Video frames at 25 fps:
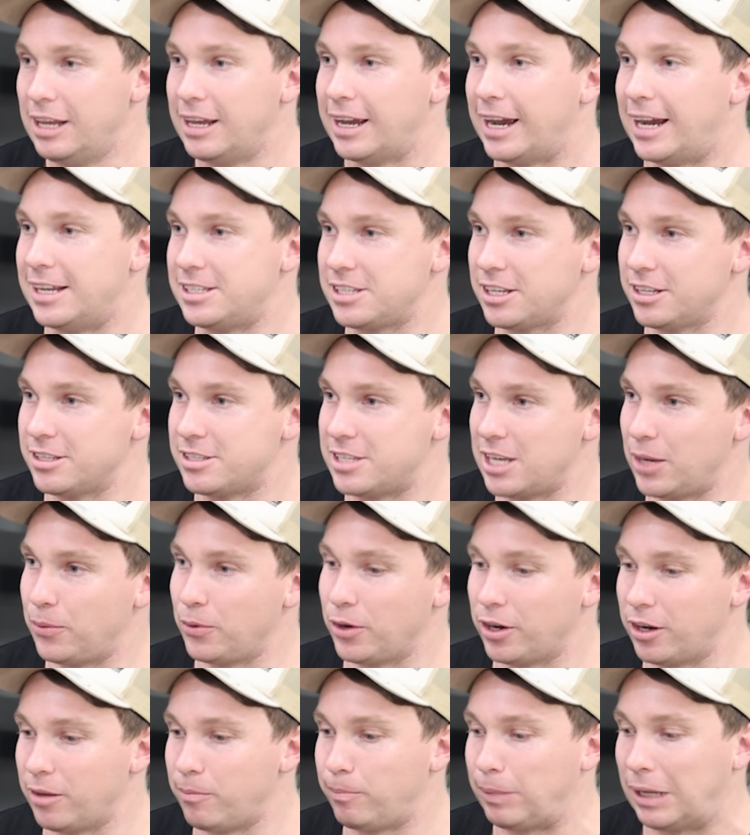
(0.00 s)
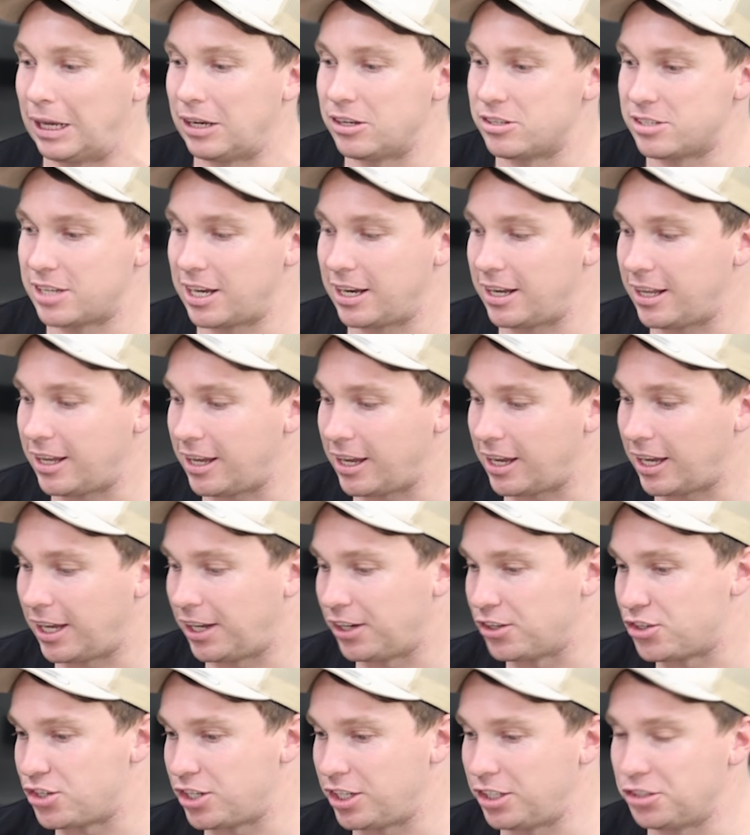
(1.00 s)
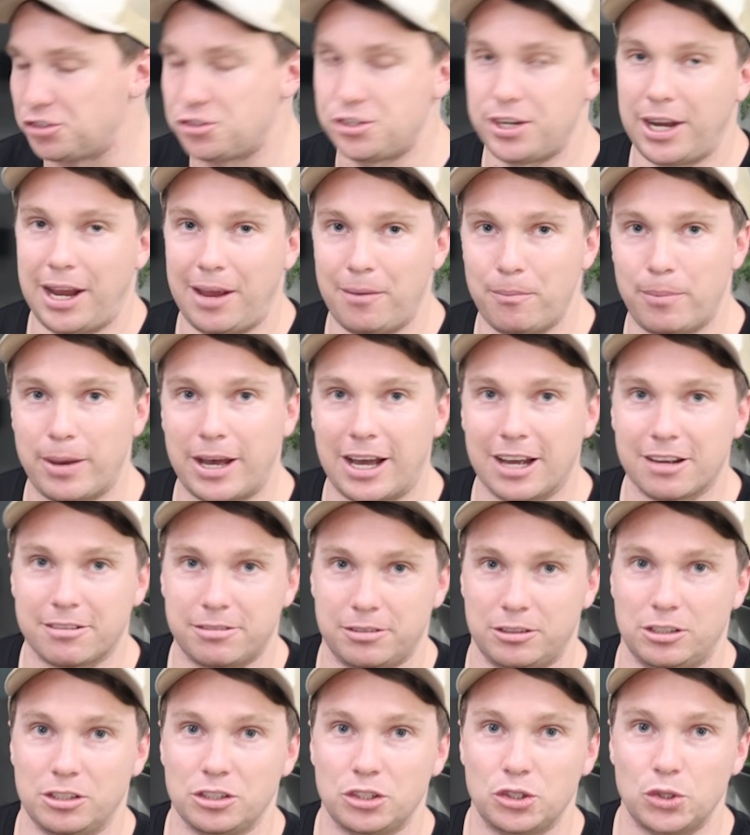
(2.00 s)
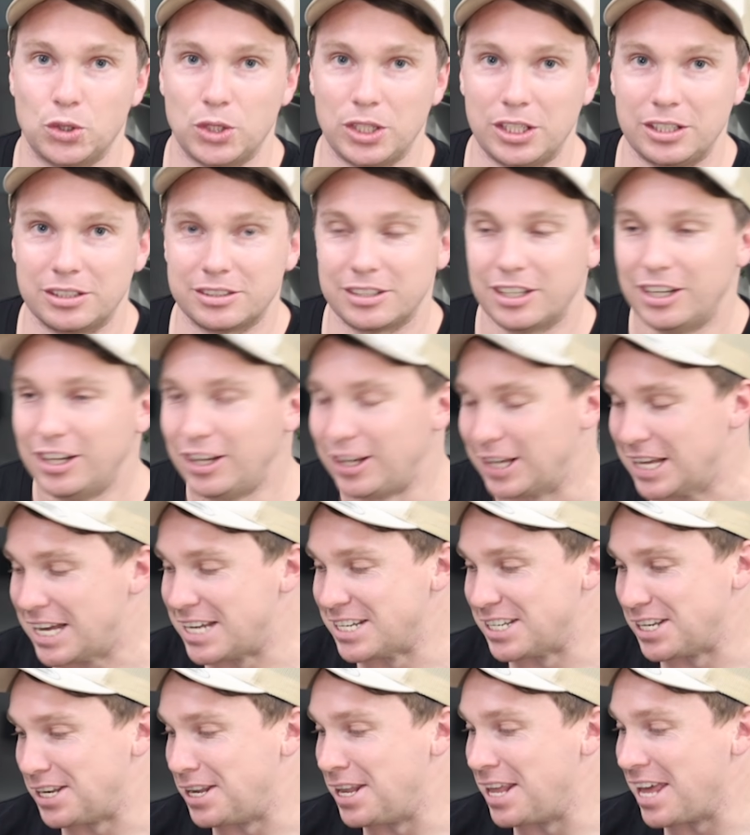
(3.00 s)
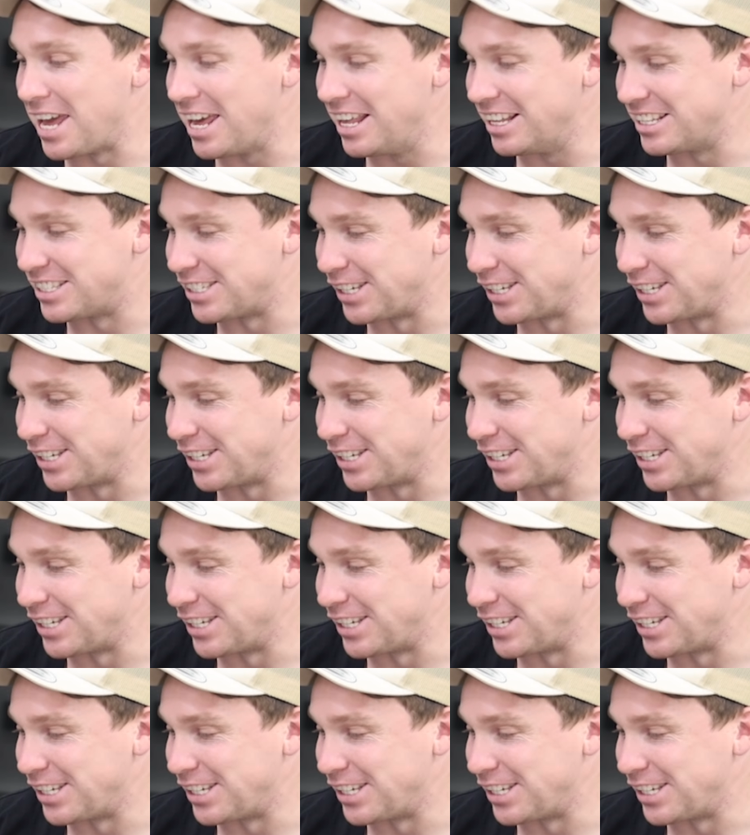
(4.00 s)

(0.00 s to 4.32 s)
As you can see, we've got a bench seat here and she is jam-packed full of goodies underneath.